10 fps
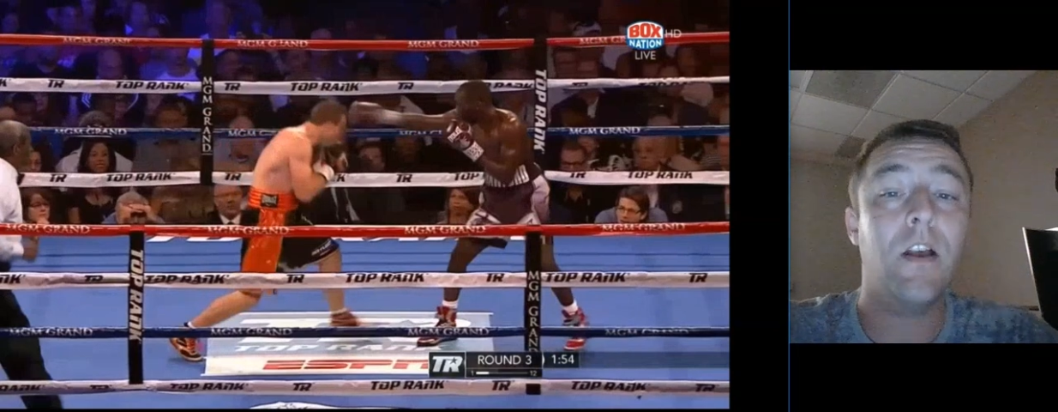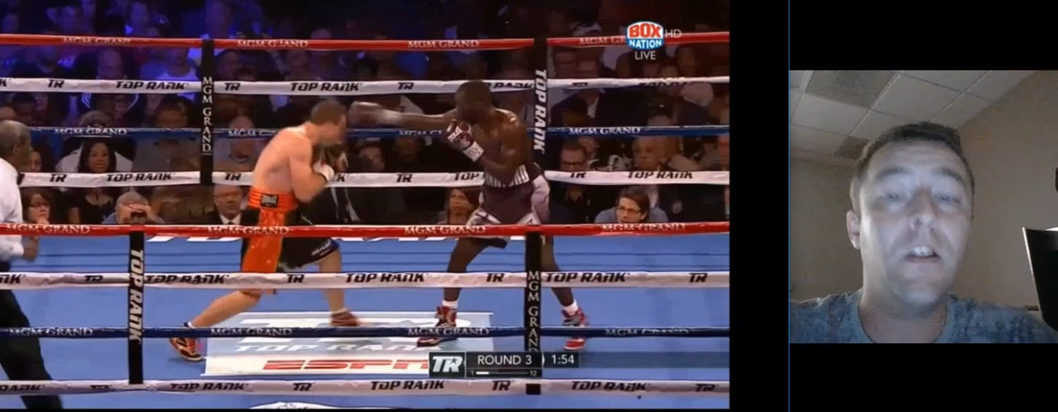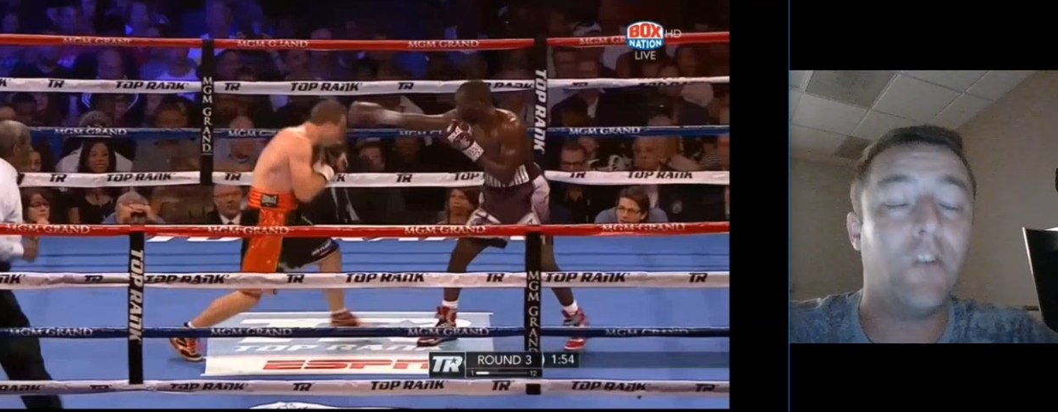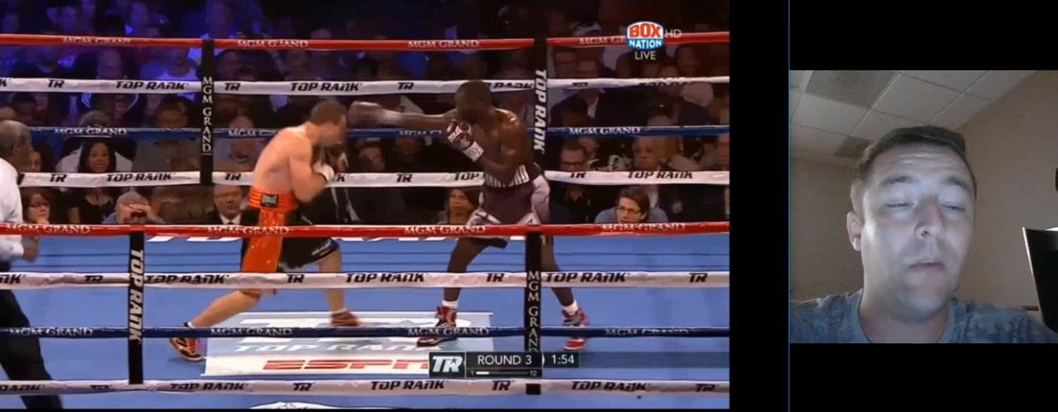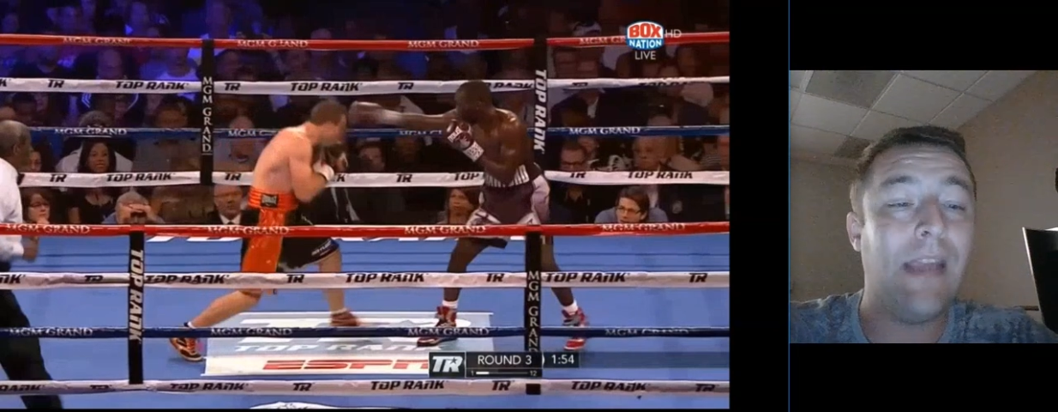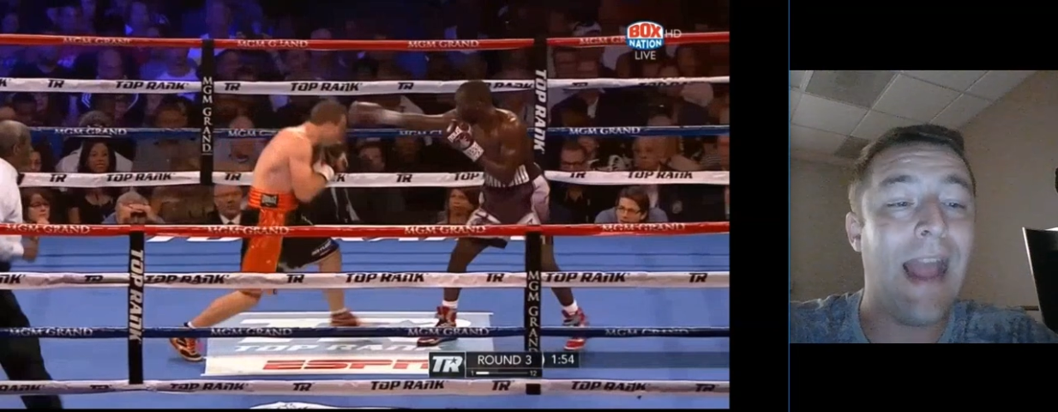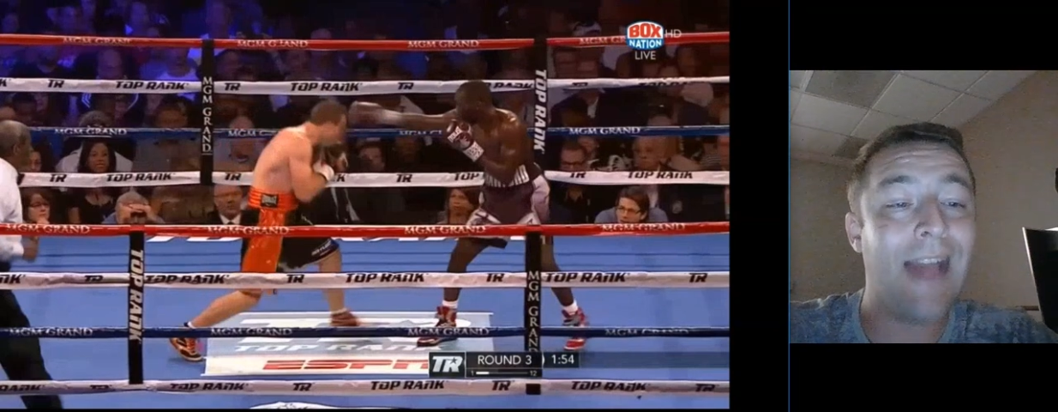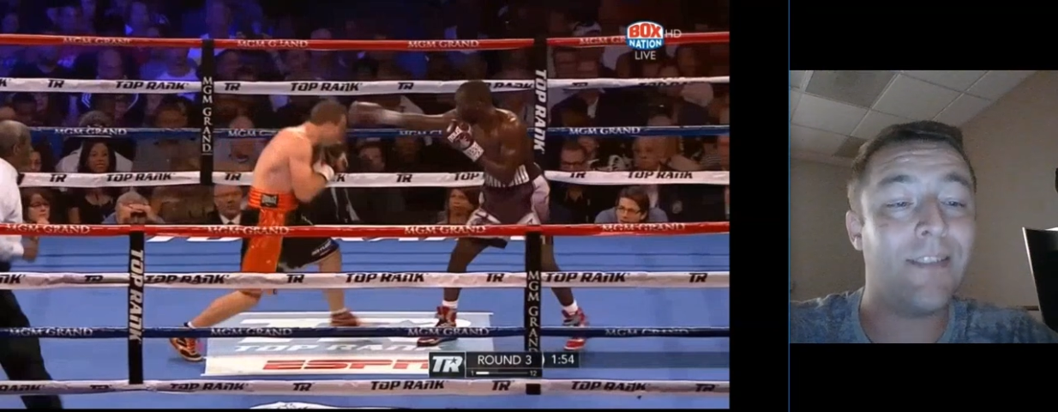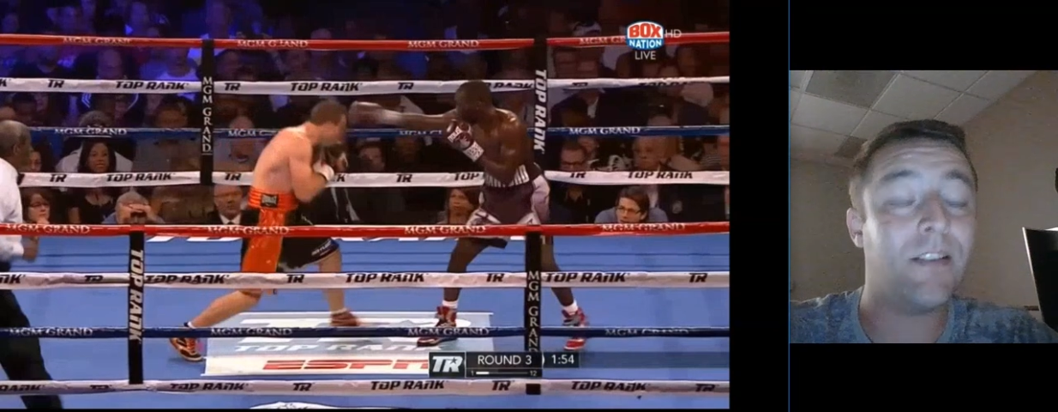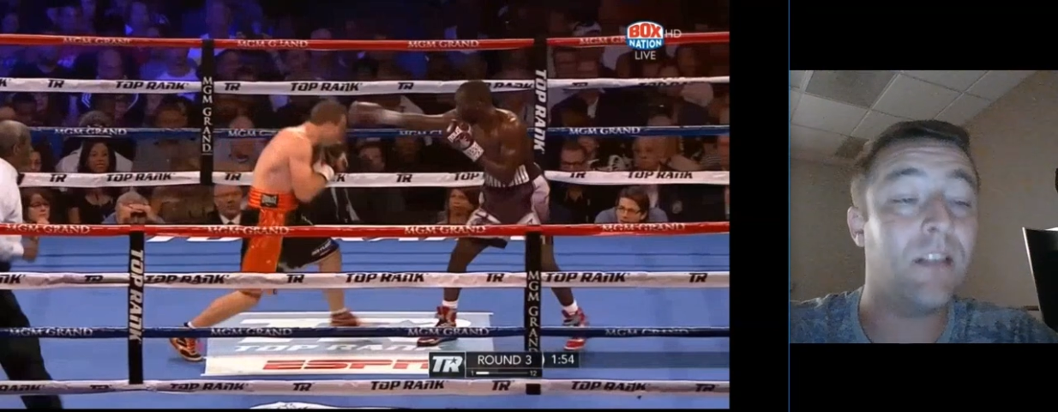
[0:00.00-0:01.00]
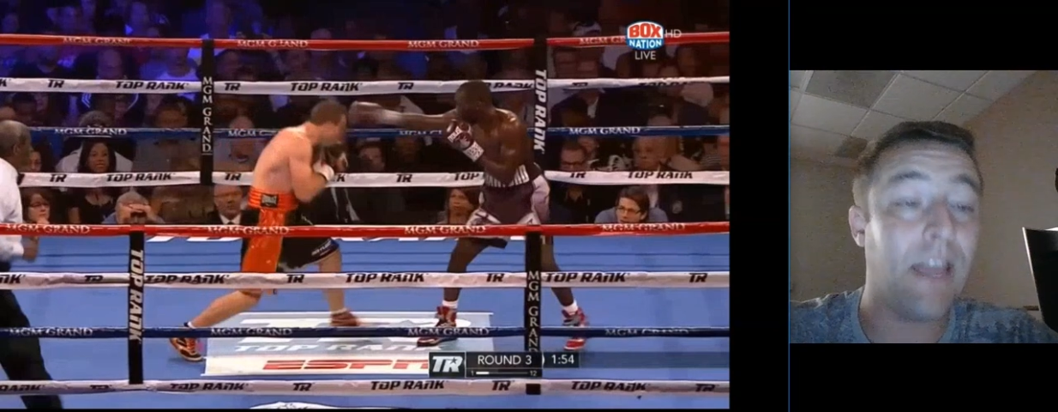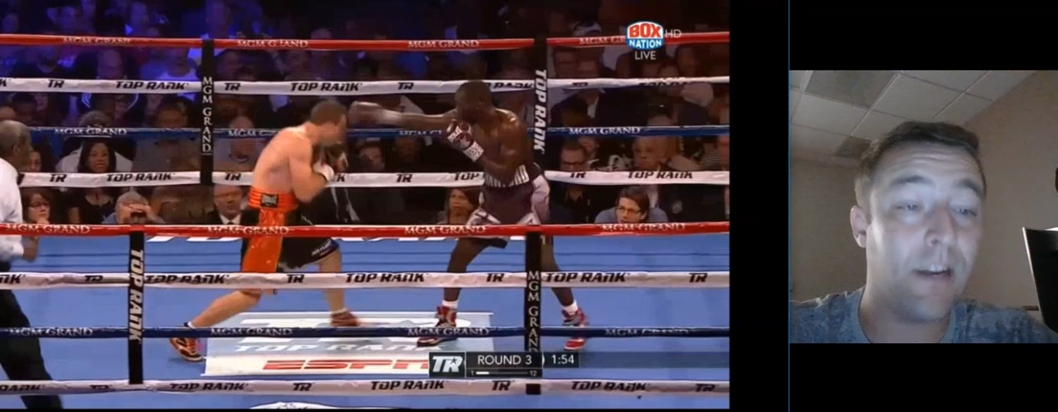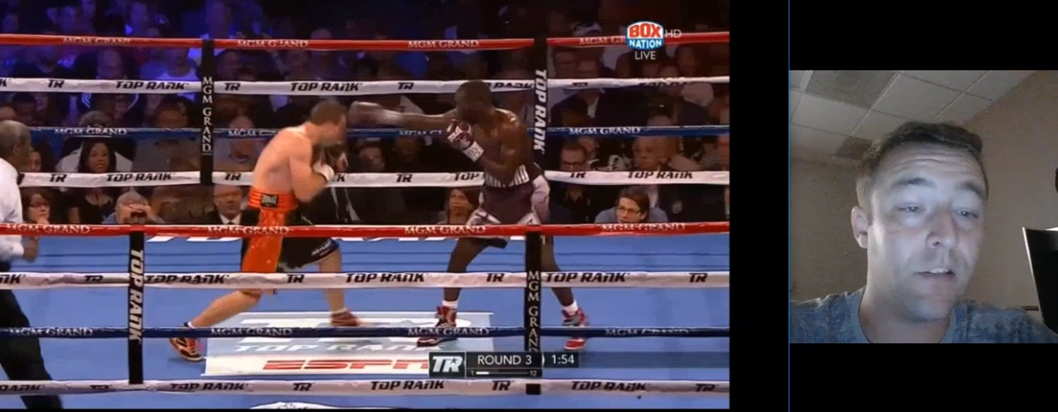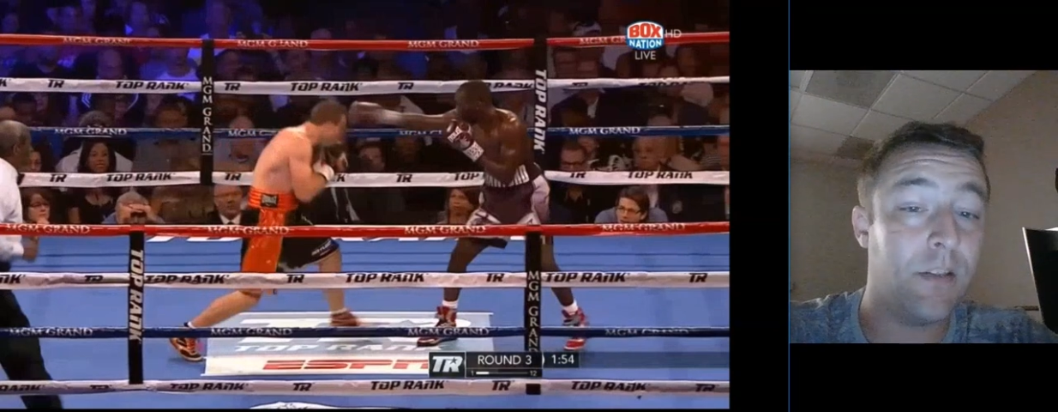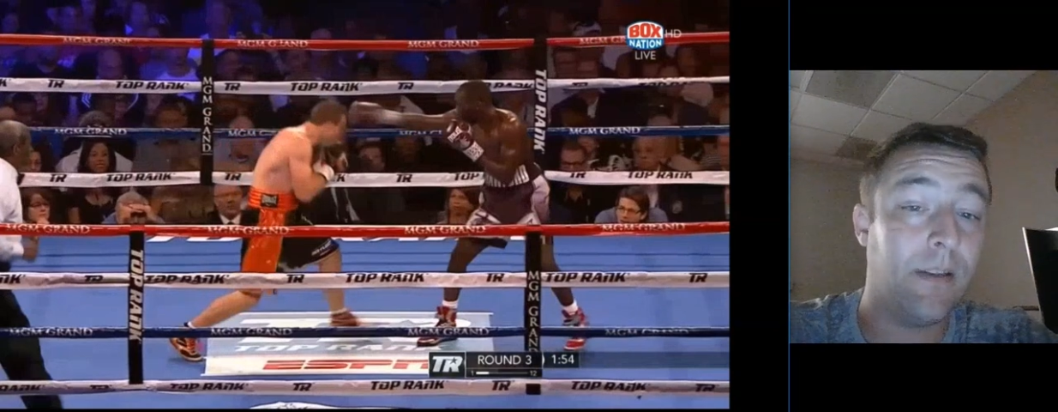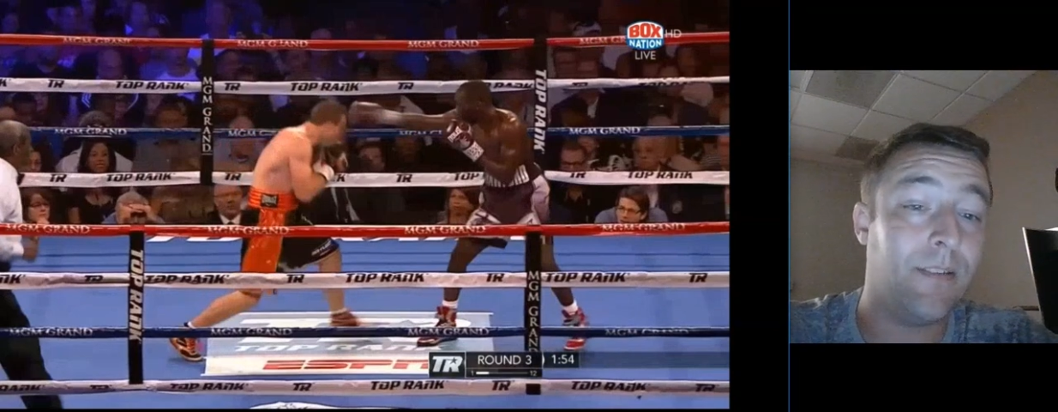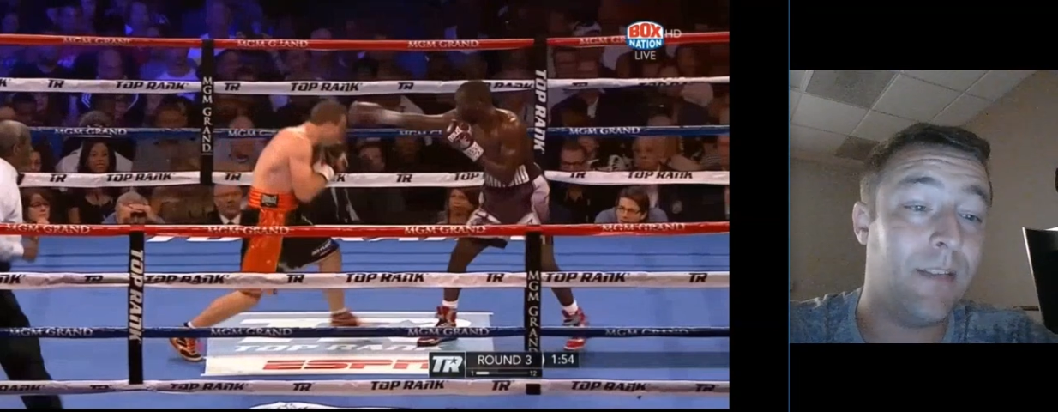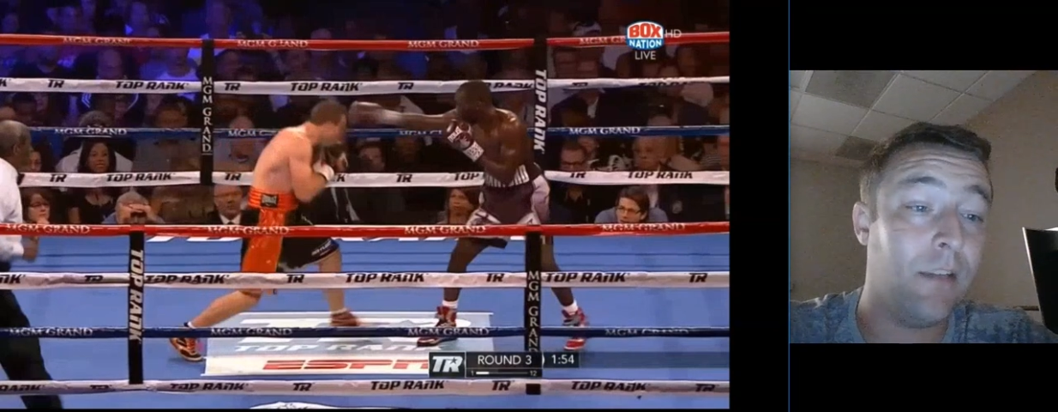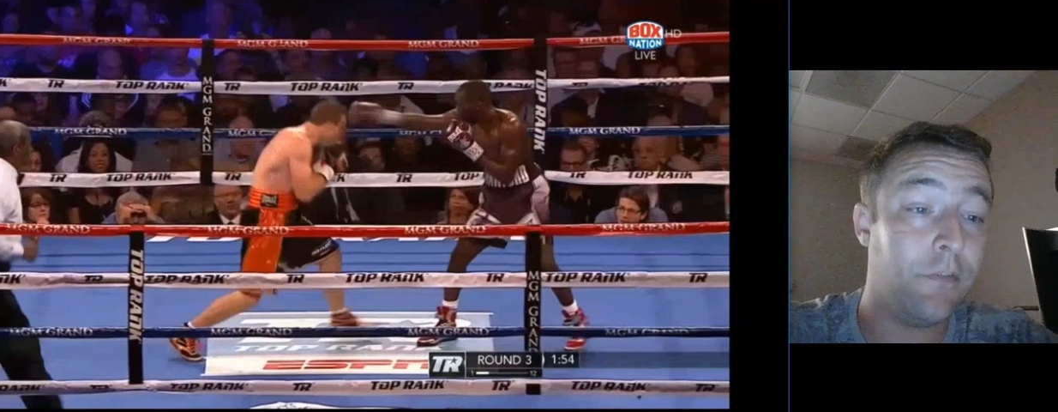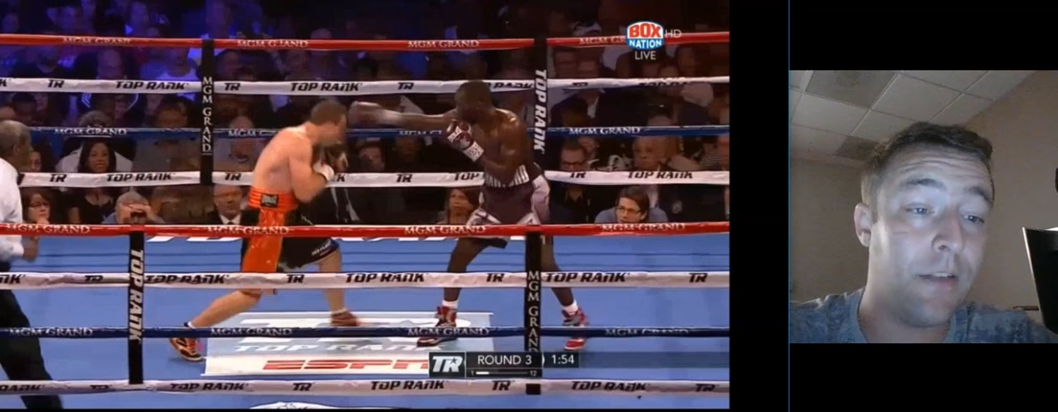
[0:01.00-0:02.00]
so he adds a layer to his
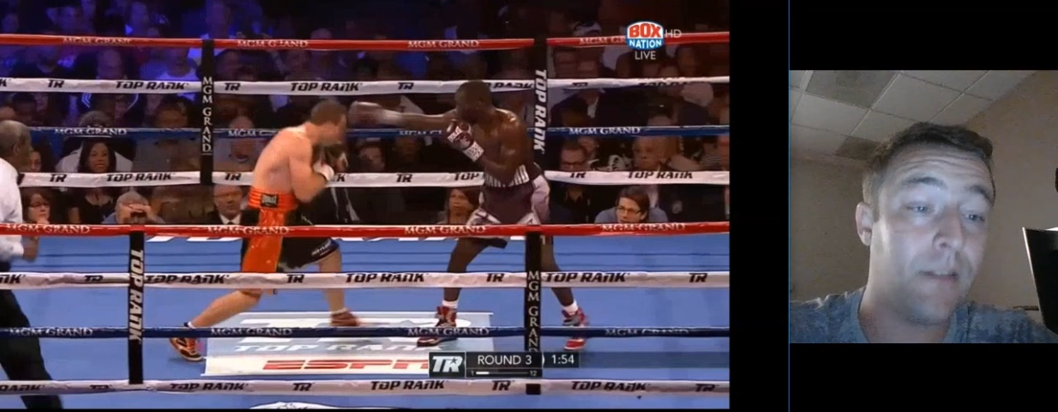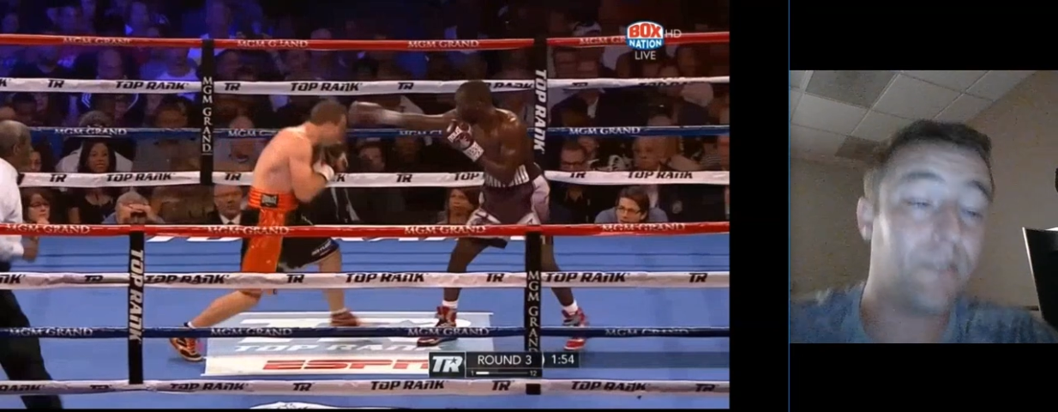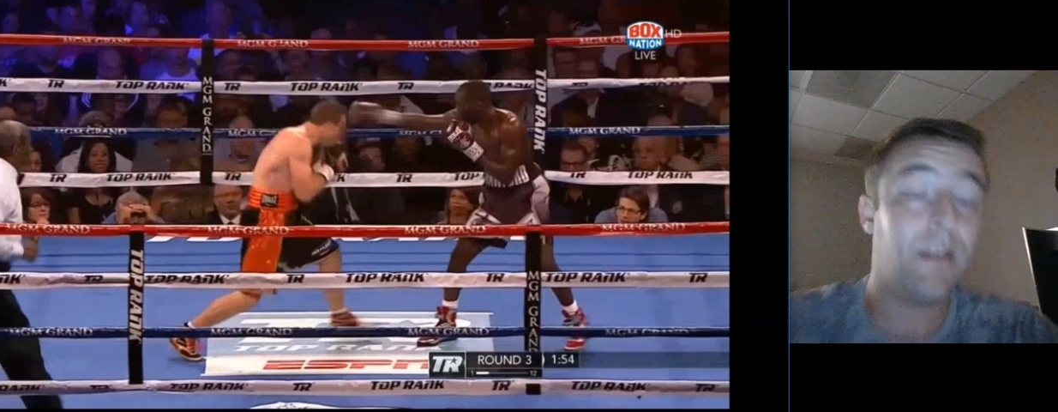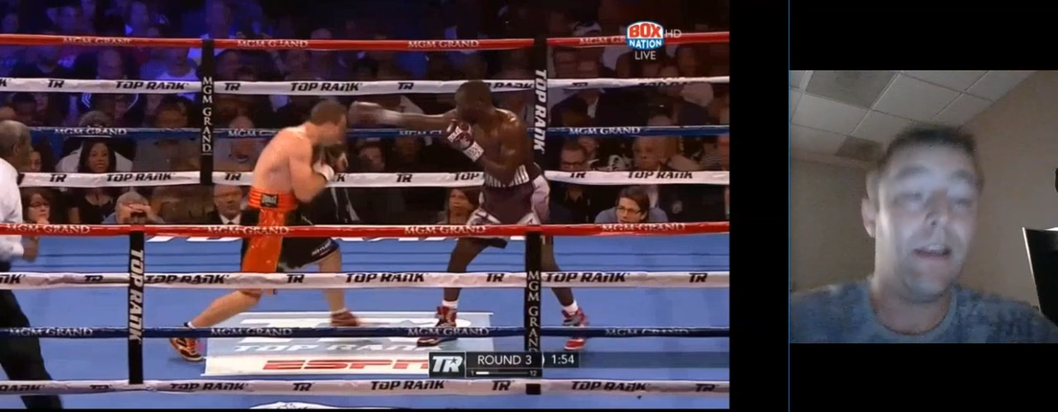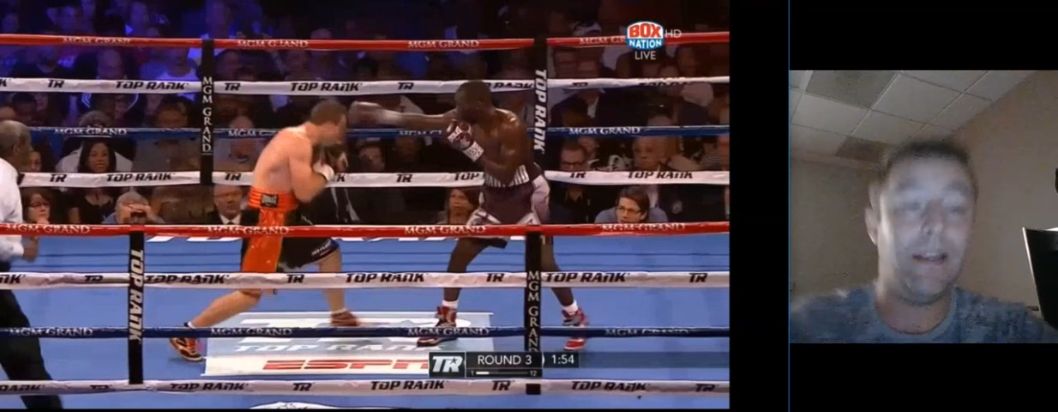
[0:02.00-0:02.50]
defense.